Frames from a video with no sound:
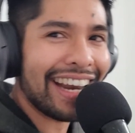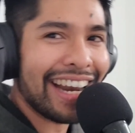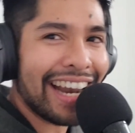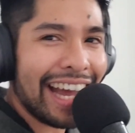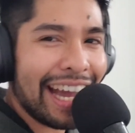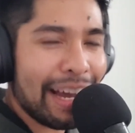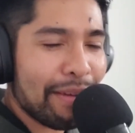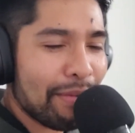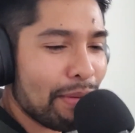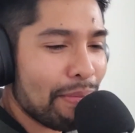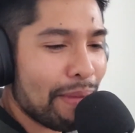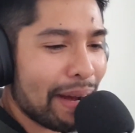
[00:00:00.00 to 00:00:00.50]
I
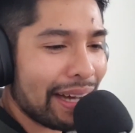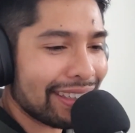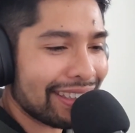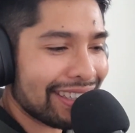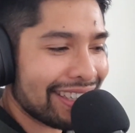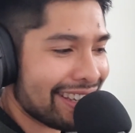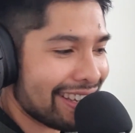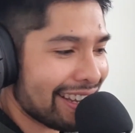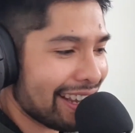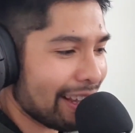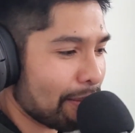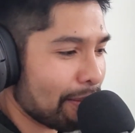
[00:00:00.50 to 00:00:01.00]
am about this
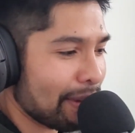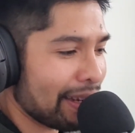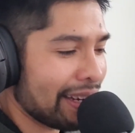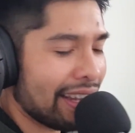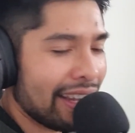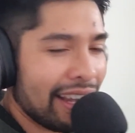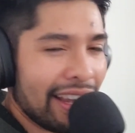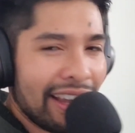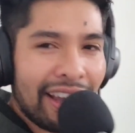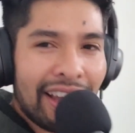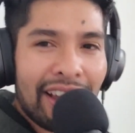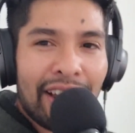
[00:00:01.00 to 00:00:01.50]
segment.
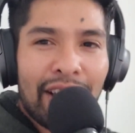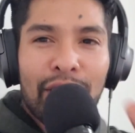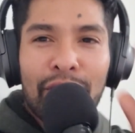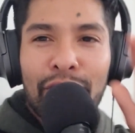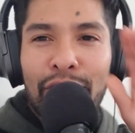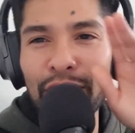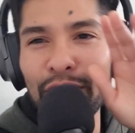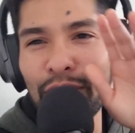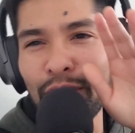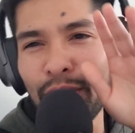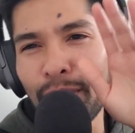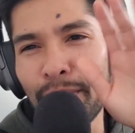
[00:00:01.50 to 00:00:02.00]
For
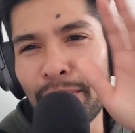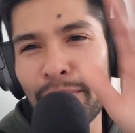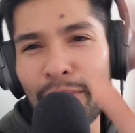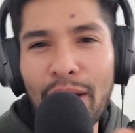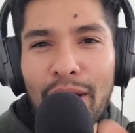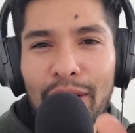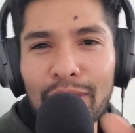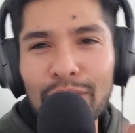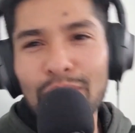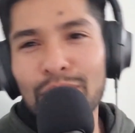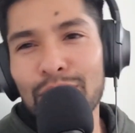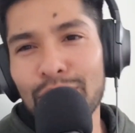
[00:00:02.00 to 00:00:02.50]
you
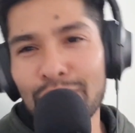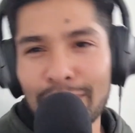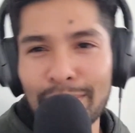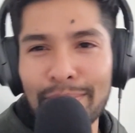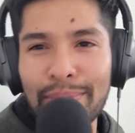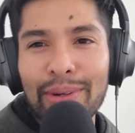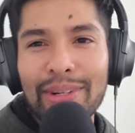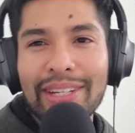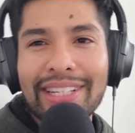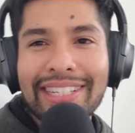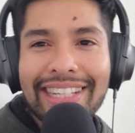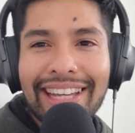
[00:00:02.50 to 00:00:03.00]
Broncos
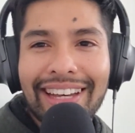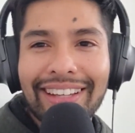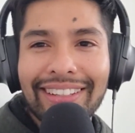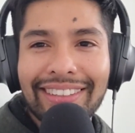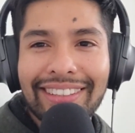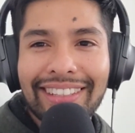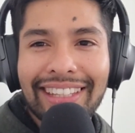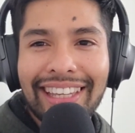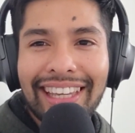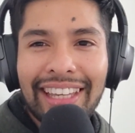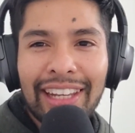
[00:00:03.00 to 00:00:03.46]
supporters out there,